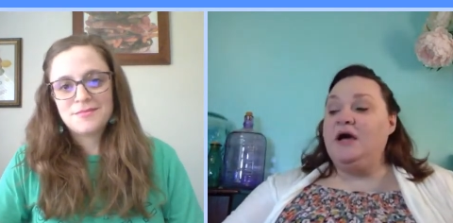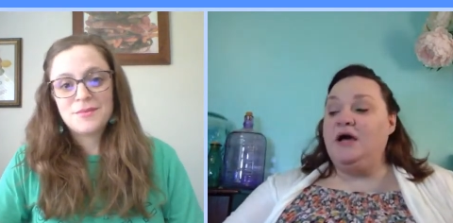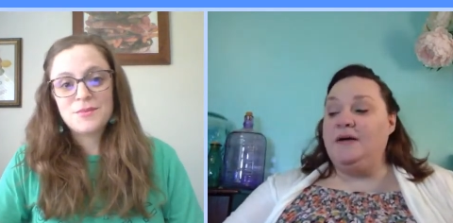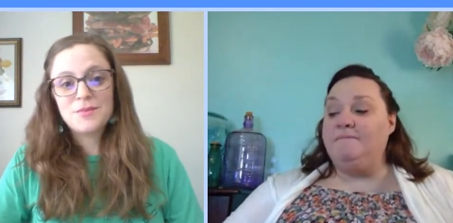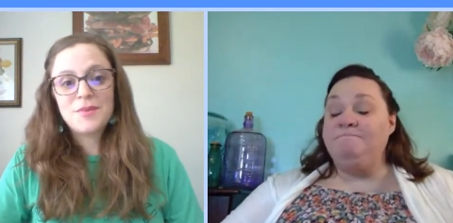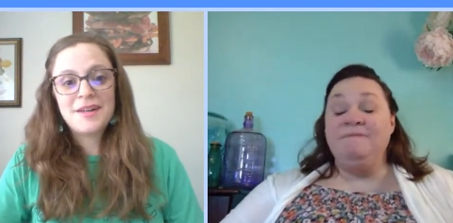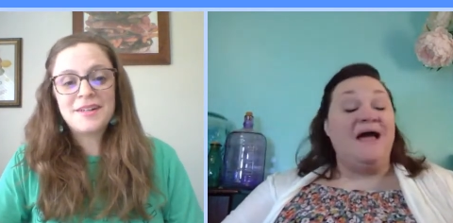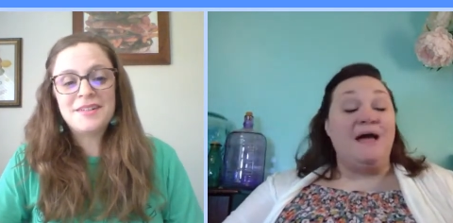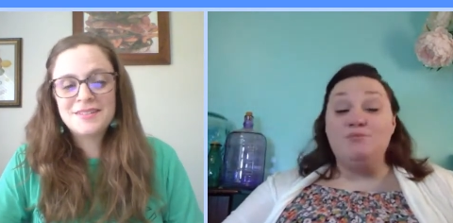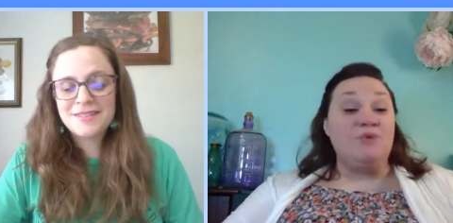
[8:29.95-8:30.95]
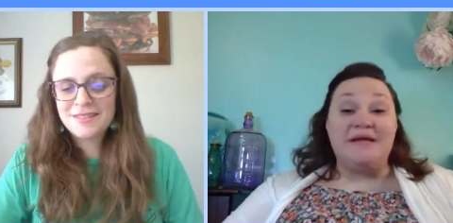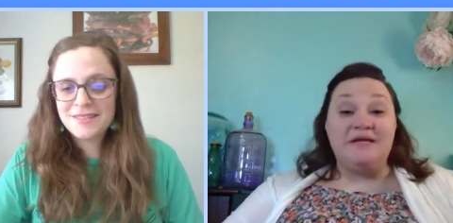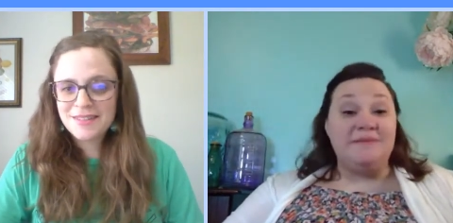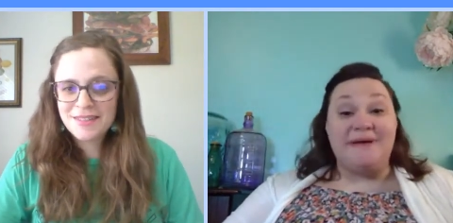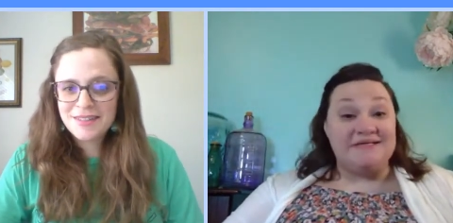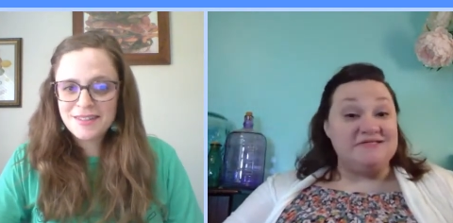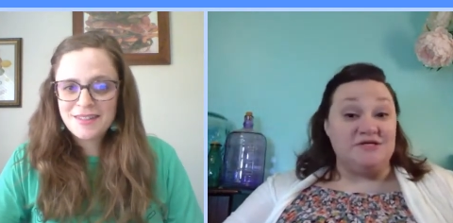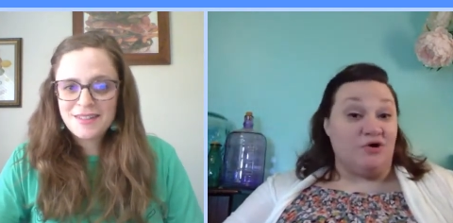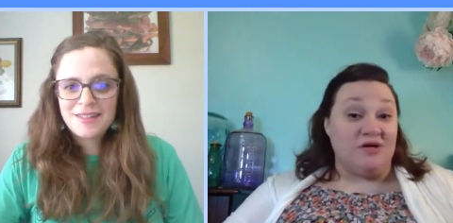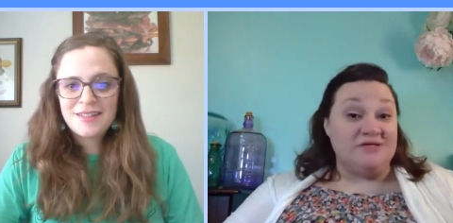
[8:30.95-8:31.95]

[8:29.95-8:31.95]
Speaker 1: Um, yeah. I'm ready to pass it on